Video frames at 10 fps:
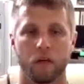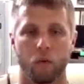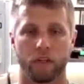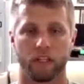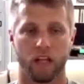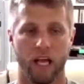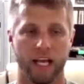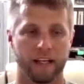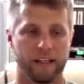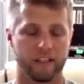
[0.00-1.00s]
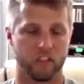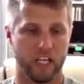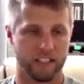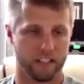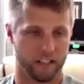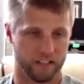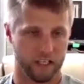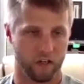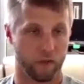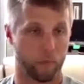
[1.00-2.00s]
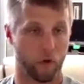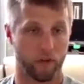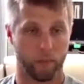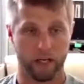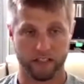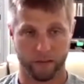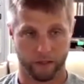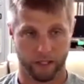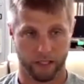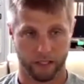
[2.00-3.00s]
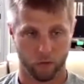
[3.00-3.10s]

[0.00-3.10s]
When the lion is chasing the gazelle, they're both in parasympathetic.